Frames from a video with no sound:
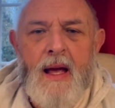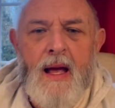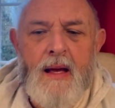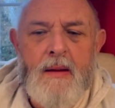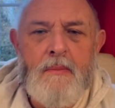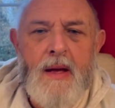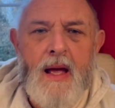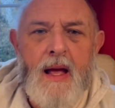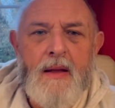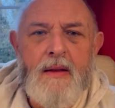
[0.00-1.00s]

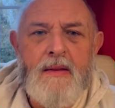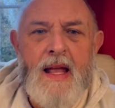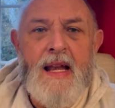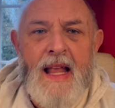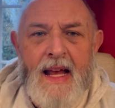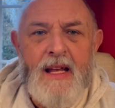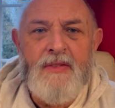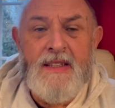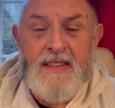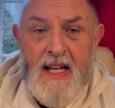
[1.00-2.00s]
Their lack
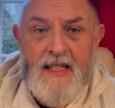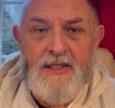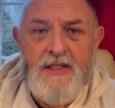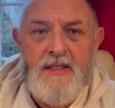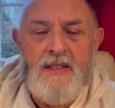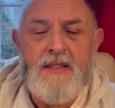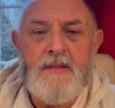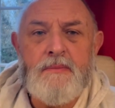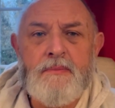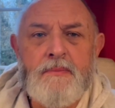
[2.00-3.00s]
of intelligence,
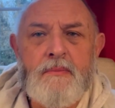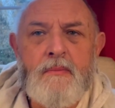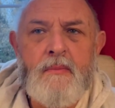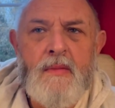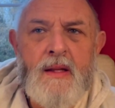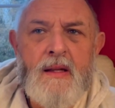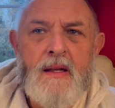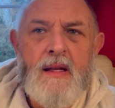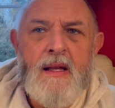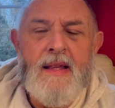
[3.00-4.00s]

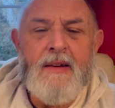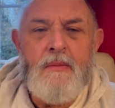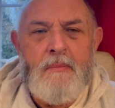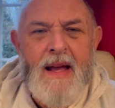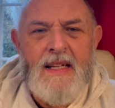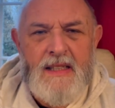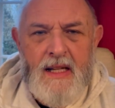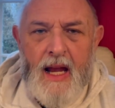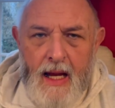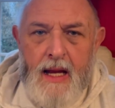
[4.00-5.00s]
their
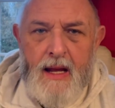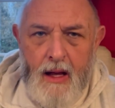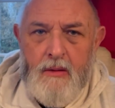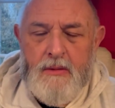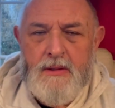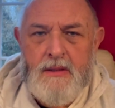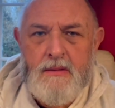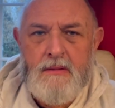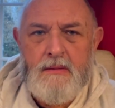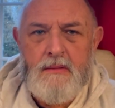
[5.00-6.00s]
amazing egos,
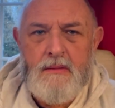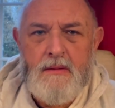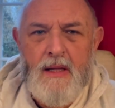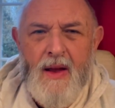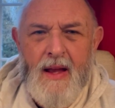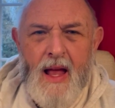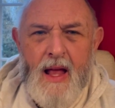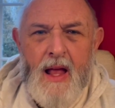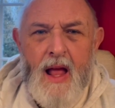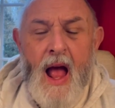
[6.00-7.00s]

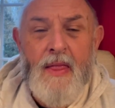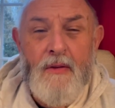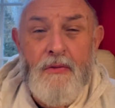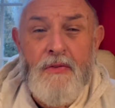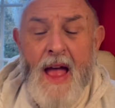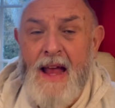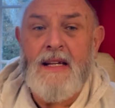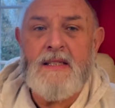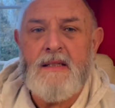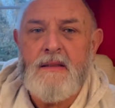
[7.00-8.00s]
and the
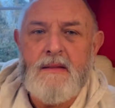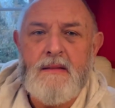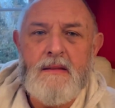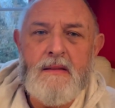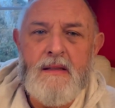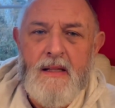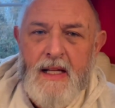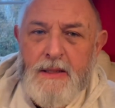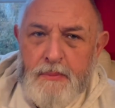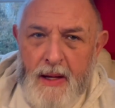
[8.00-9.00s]
fact that
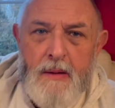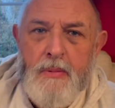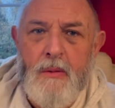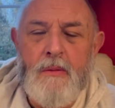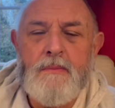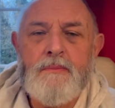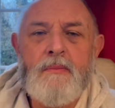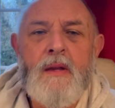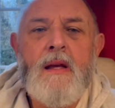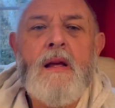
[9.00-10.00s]
these people
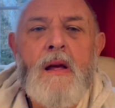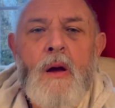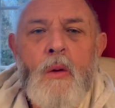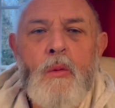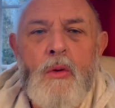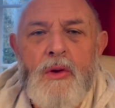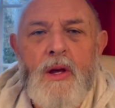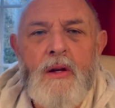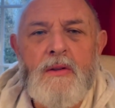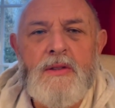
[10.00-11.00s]
will
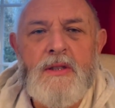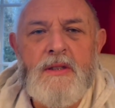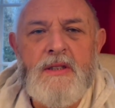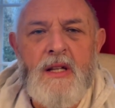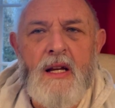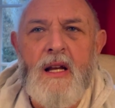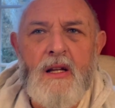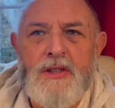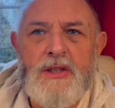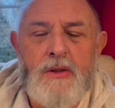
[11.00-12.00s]
use
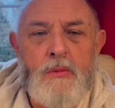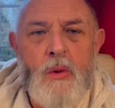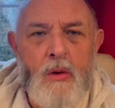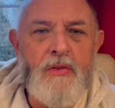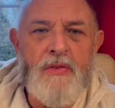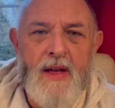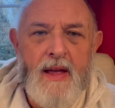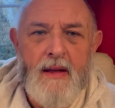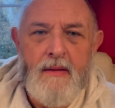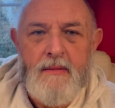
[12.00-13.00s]
psychological
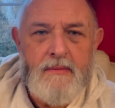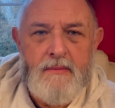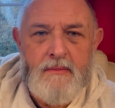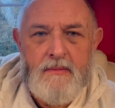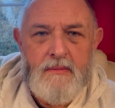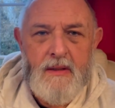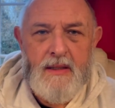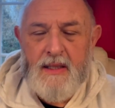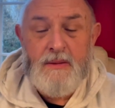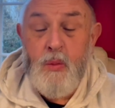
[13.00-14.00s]
warfare,
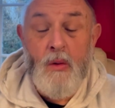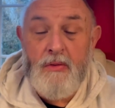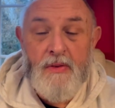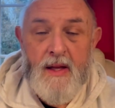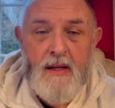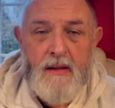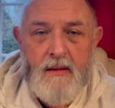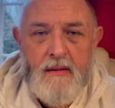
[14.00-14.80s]
and it is warfare,